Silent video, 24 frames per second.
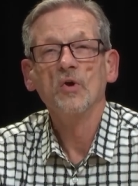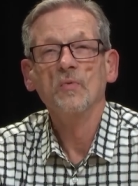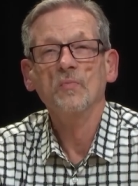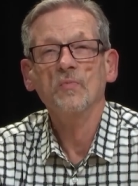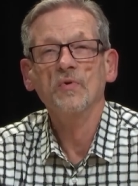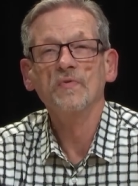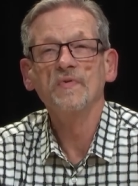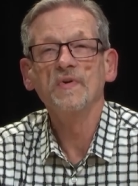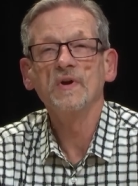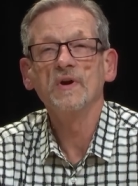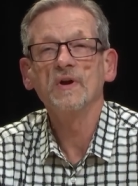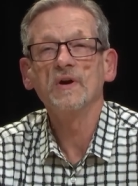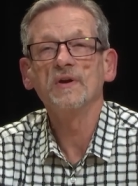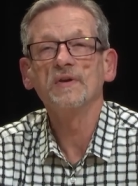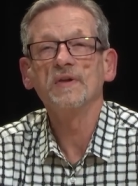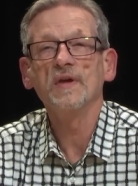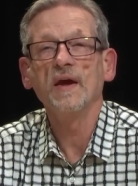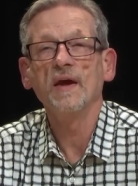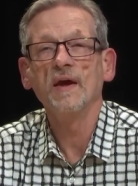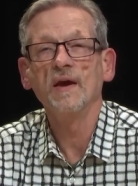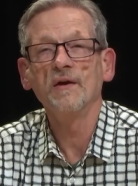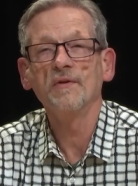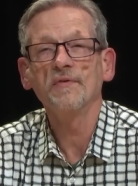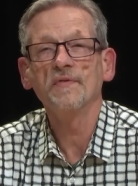Moving on to
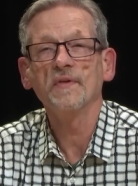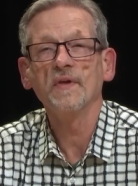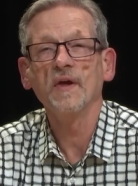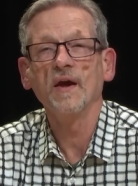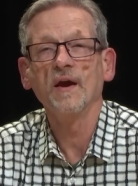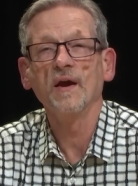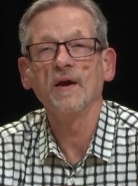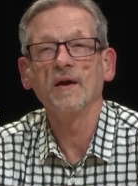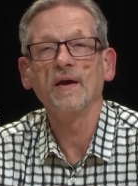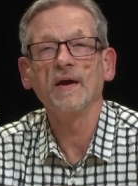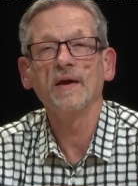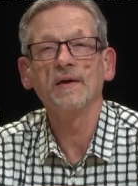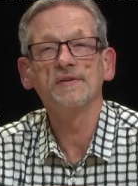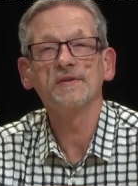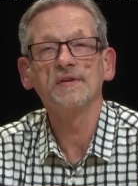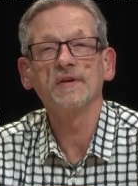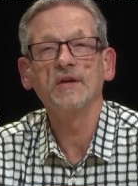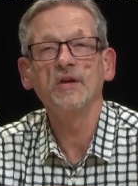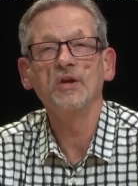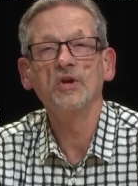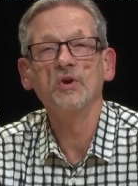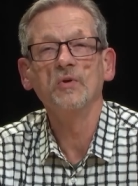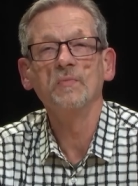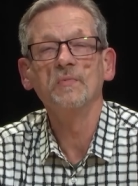healthcare as a
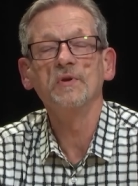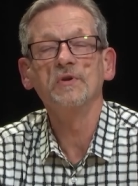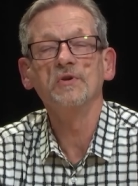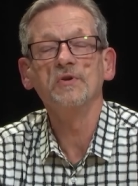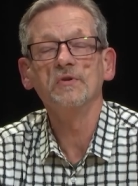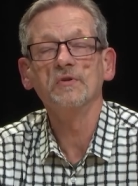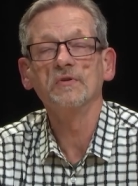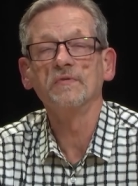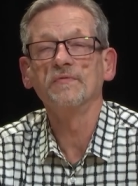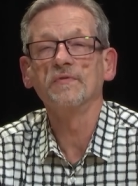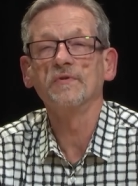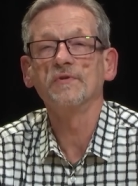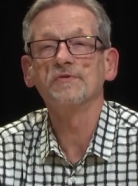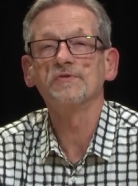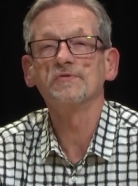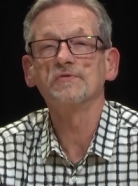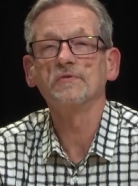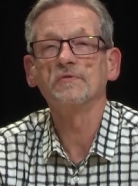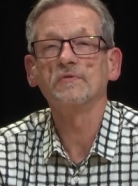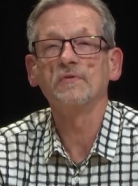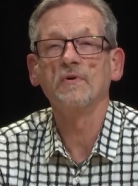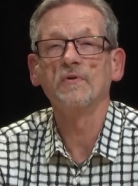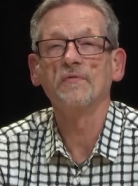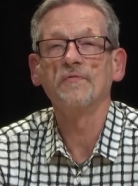human,
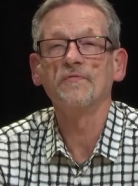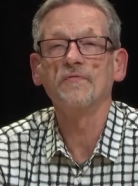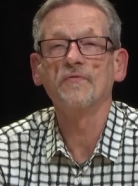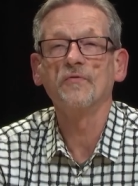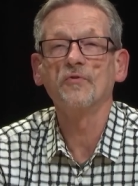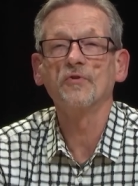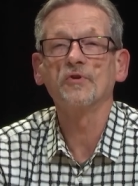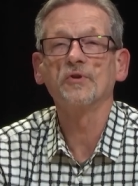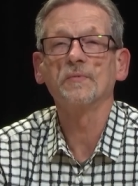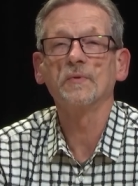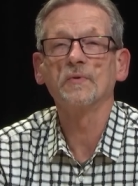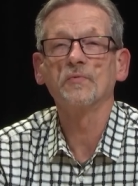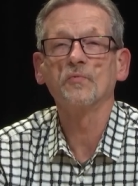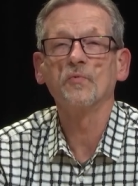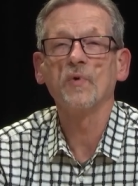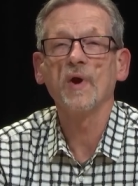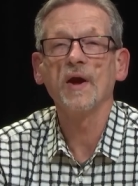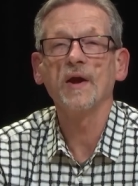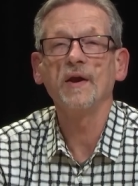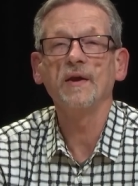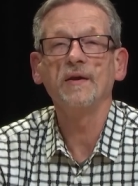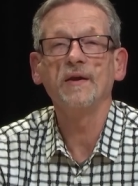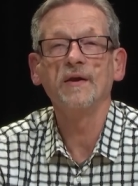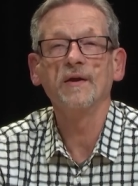universal, affordable
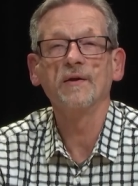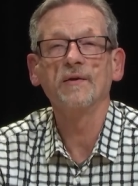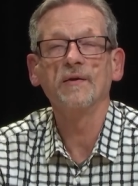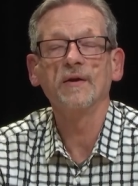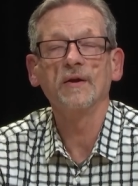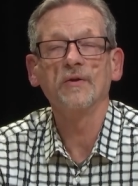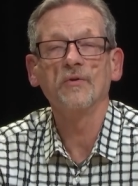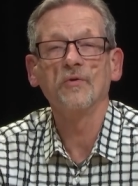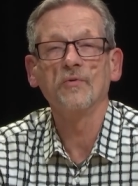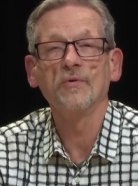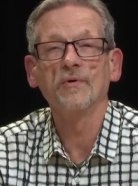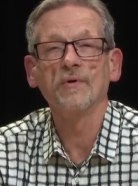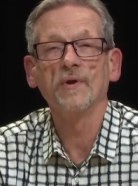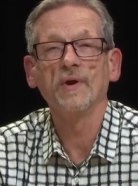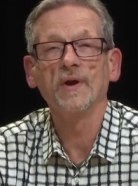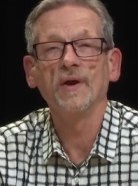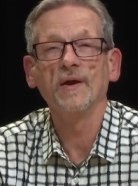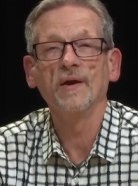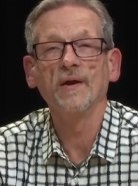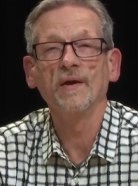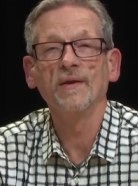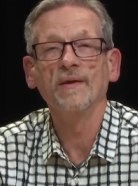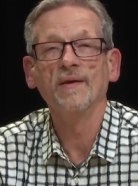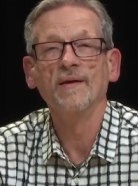right here in
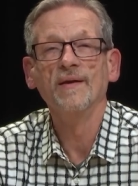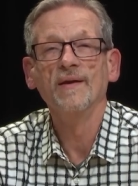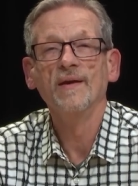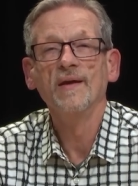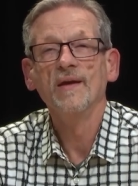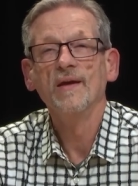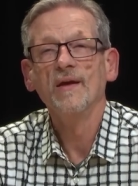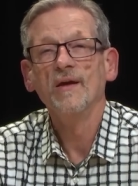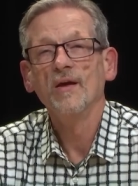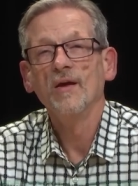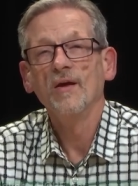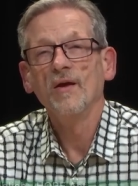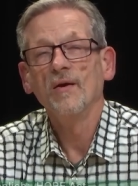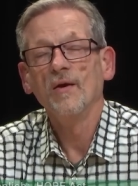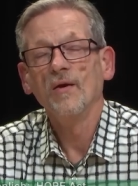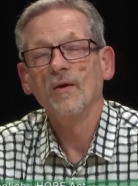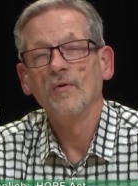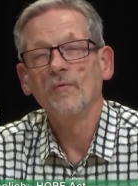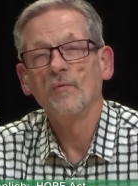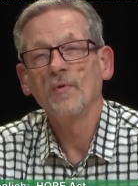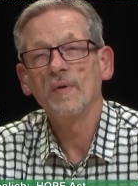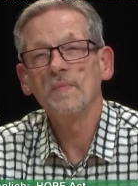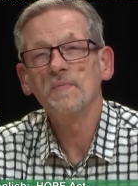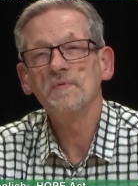Oregon.
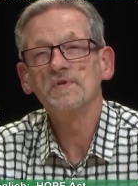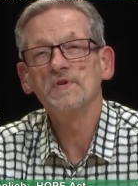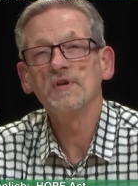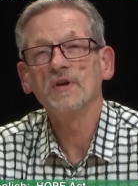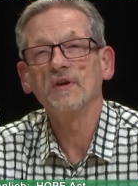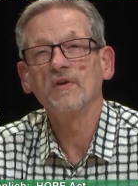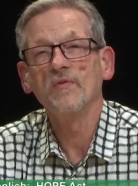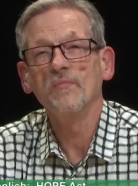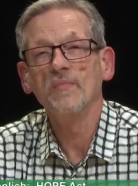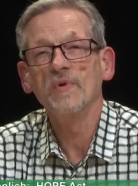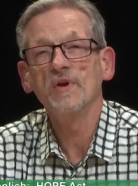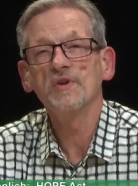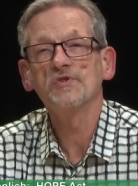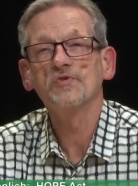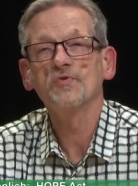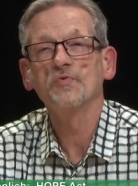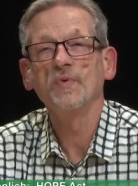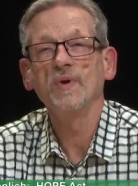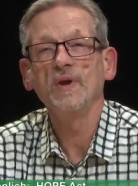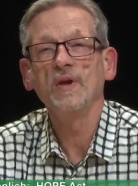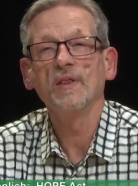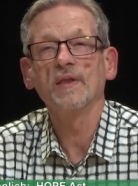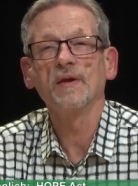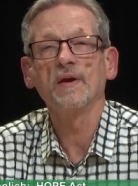Representative Mitch
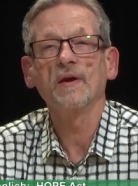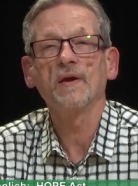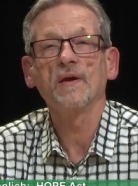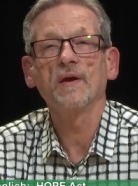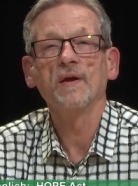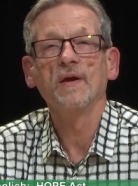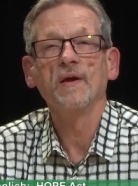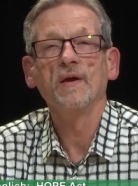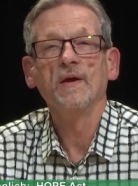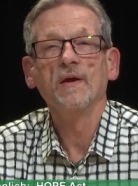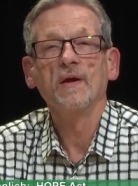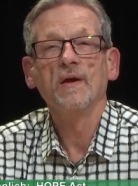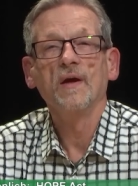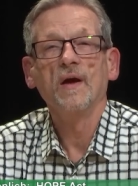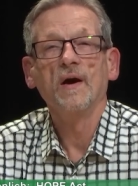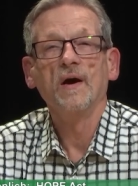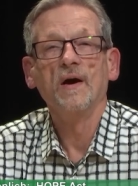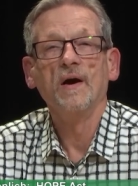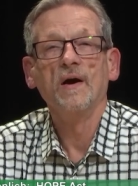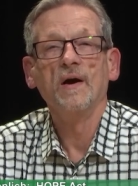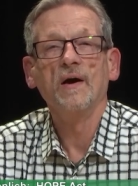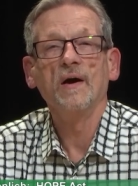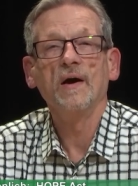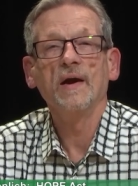Greenlick
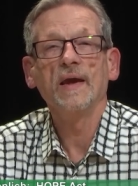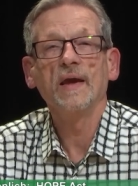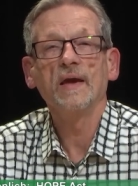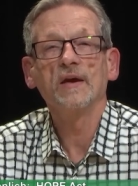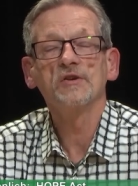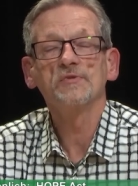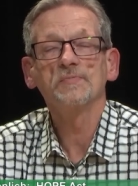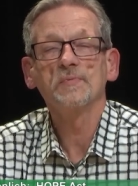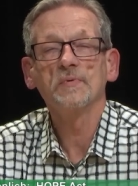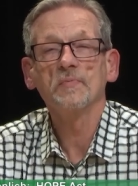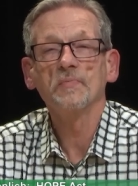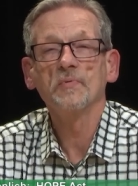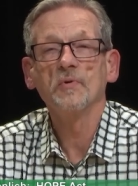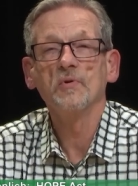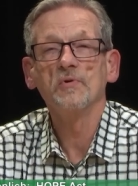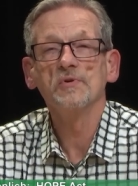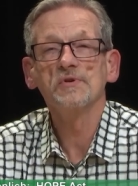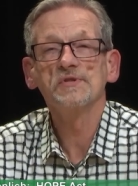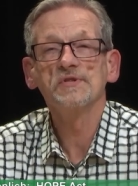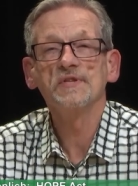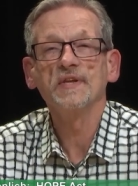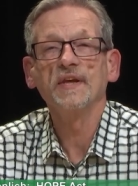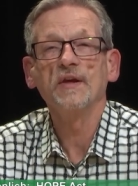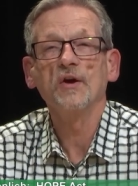uh, has
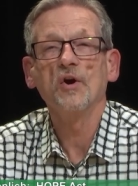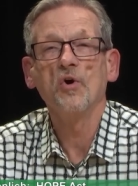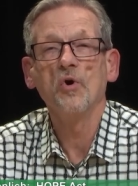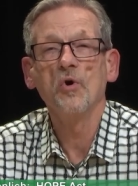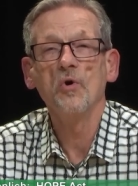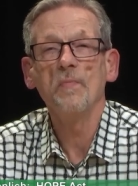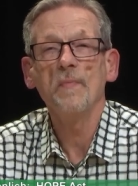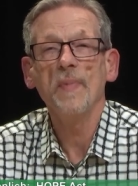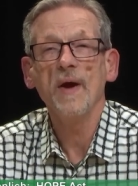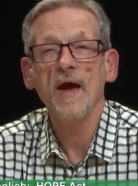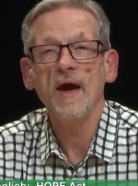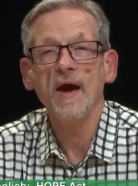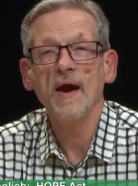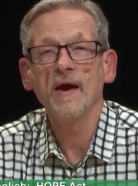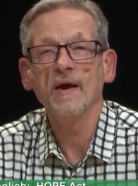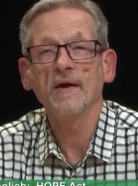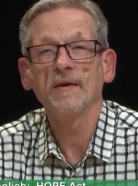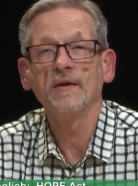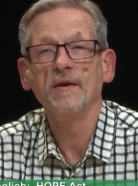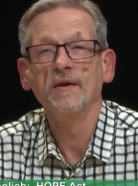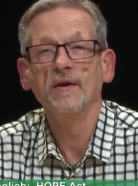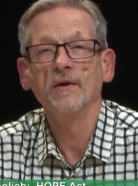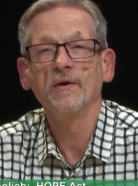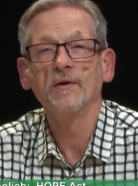proposed the HOPE
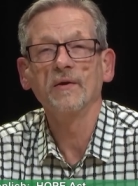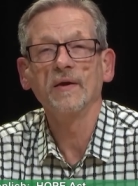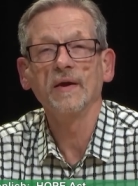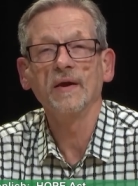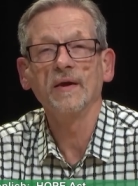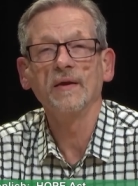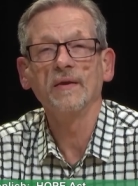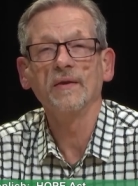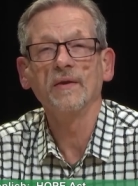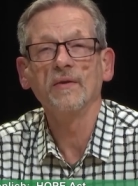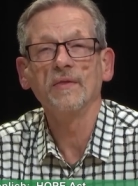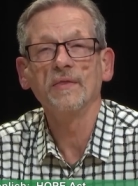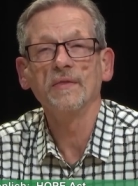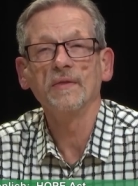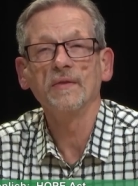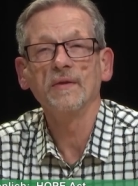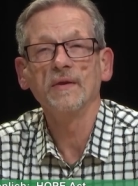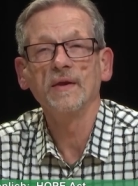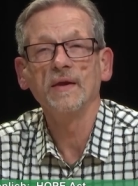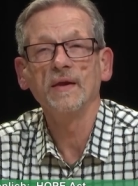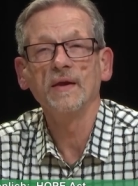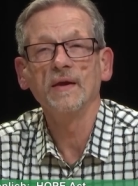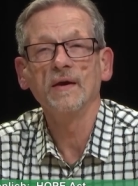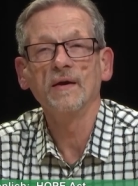Act here in
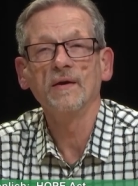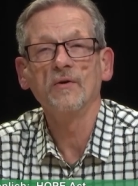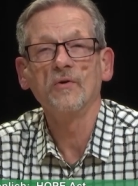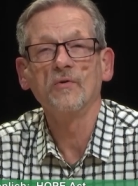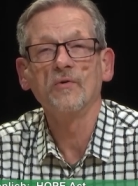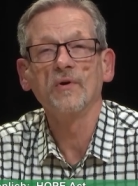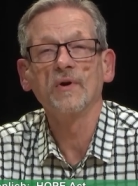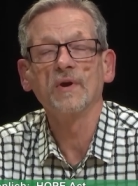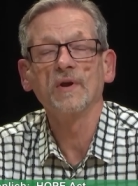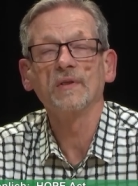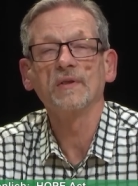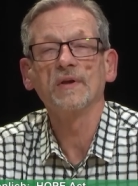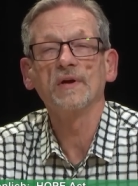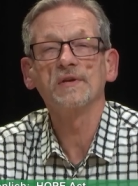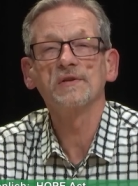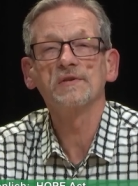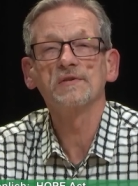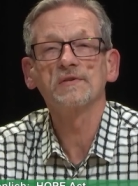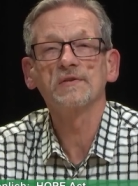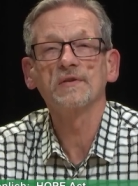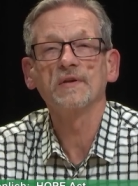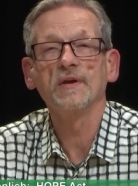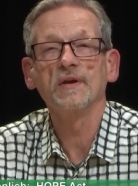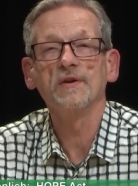the uh, Oregon
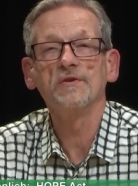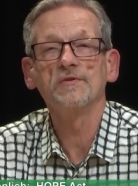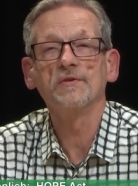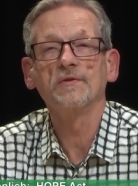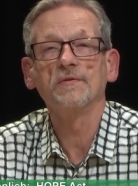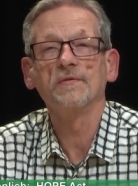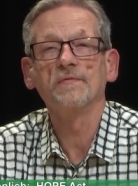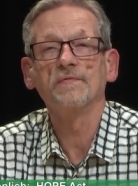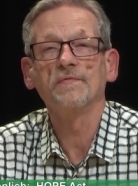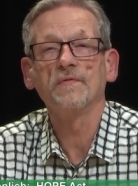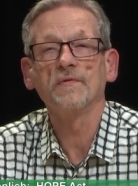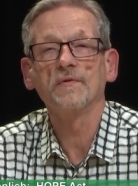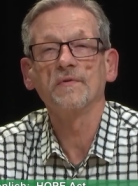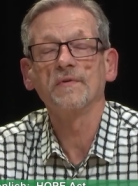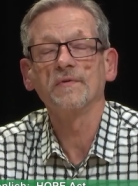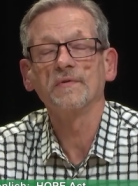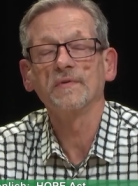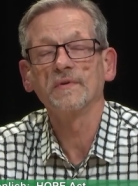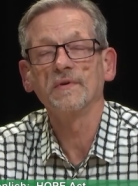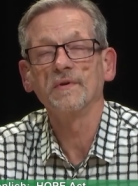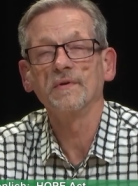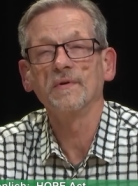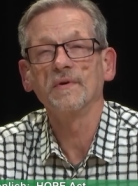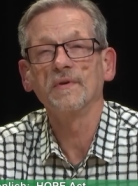legislature for the,
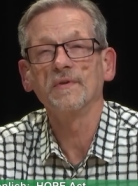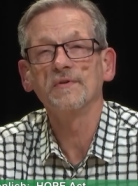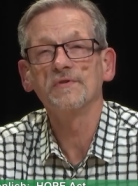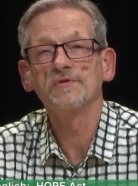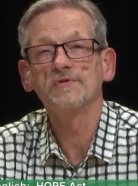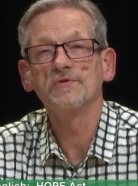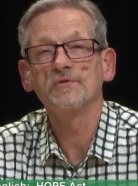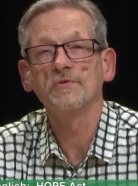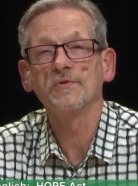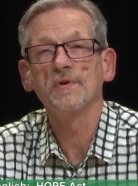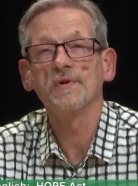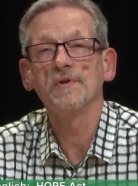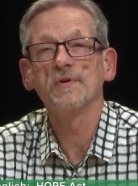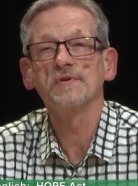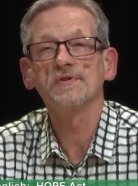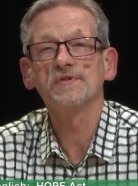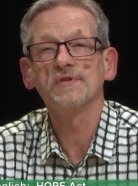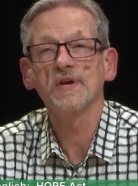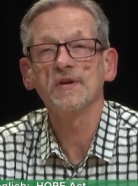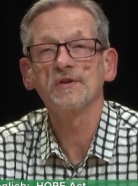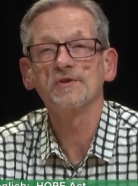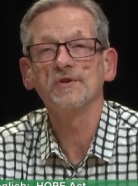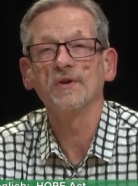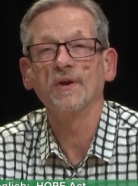during the short
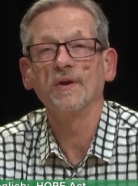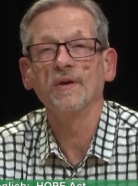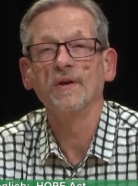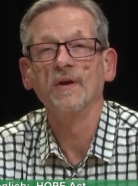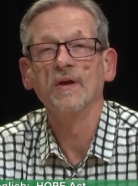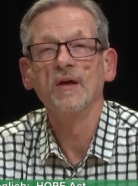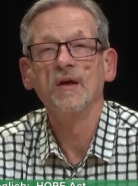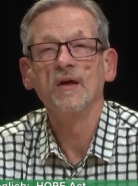session